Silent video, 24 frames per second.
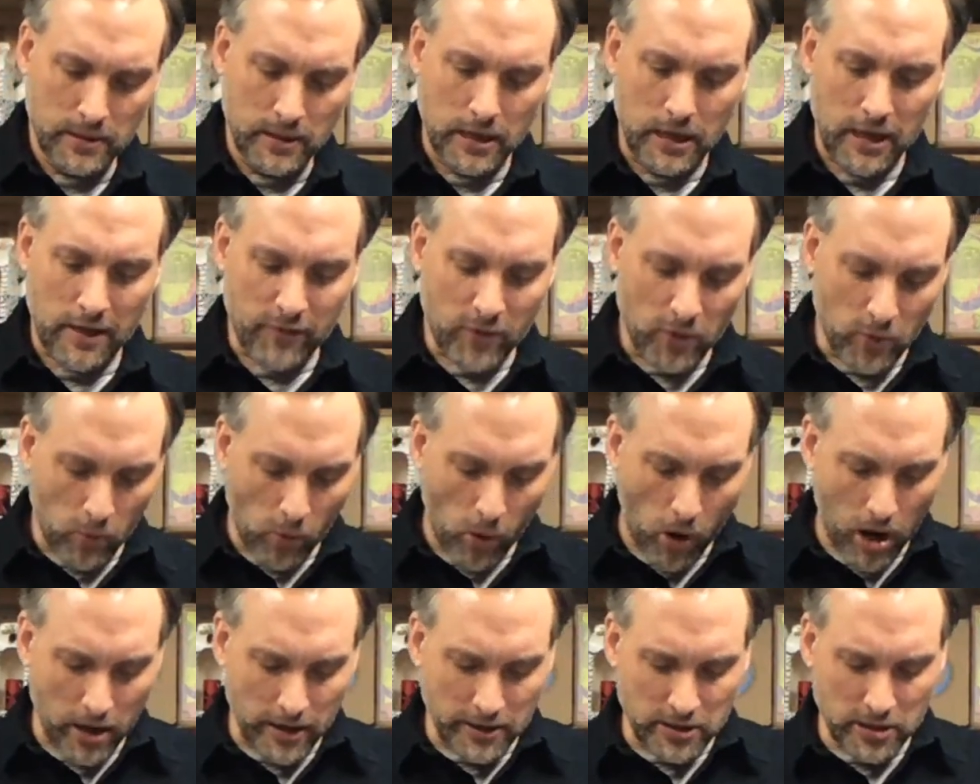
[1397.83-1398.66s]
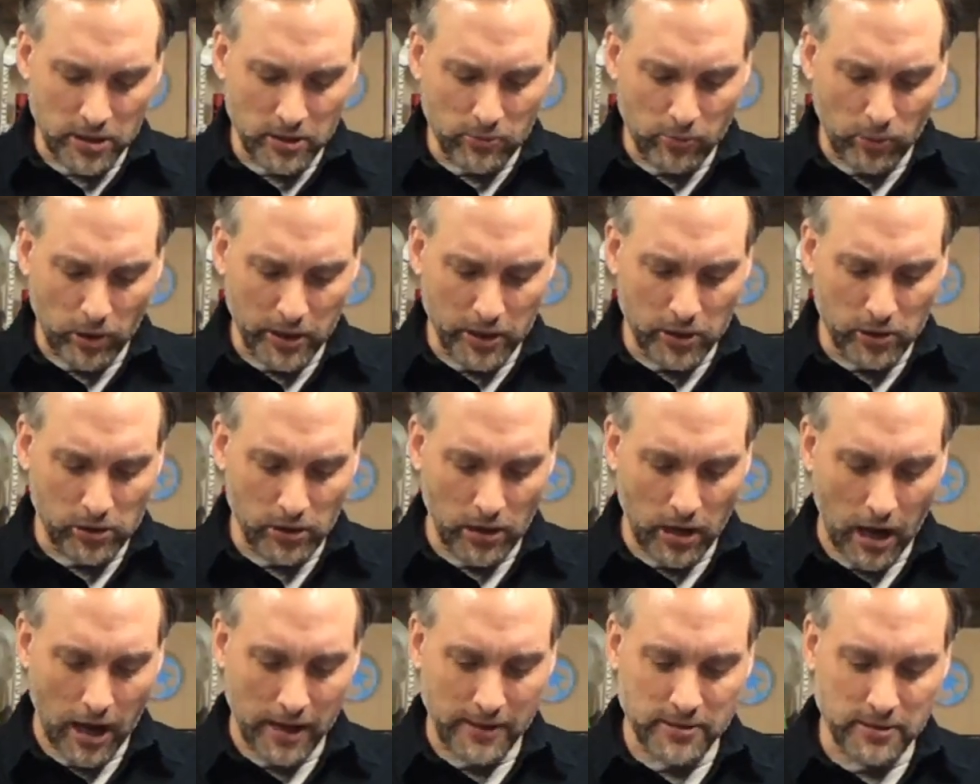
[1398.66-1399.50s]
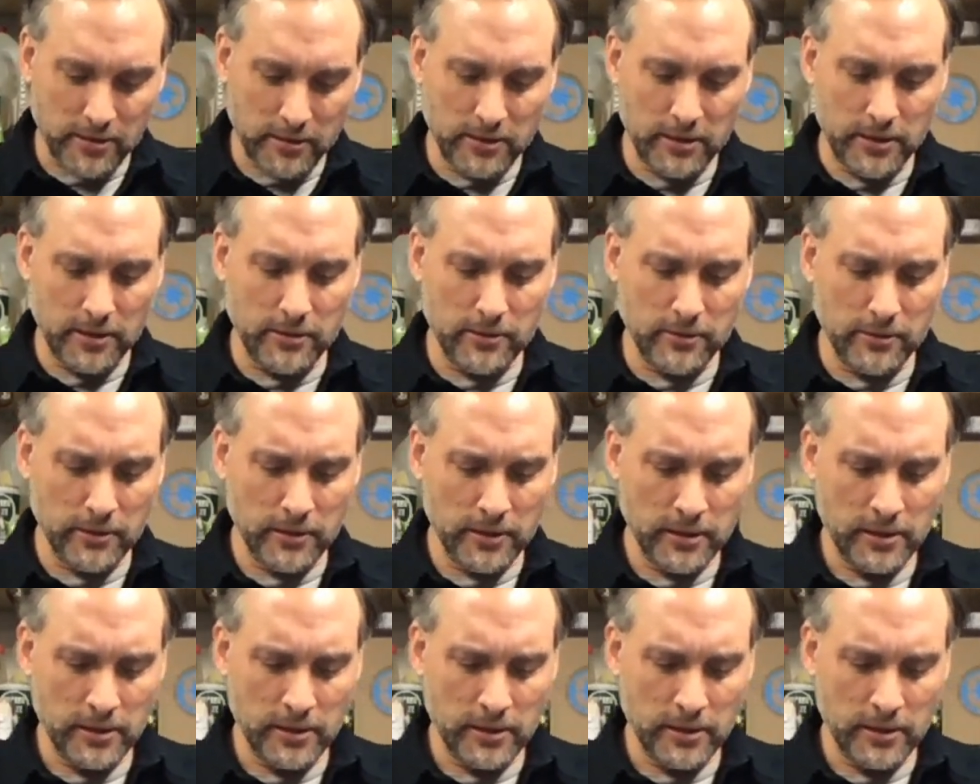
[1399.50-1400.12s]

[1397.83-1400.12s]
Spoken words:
If you wanted to, what you could also do